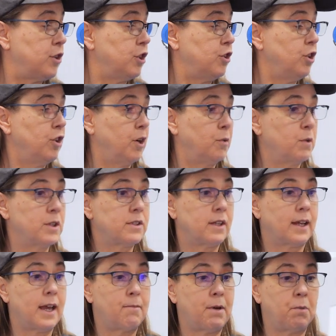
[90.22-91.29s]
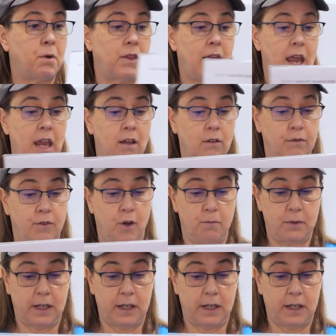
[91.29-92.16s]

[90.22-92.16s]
to do it was to come up with angled foam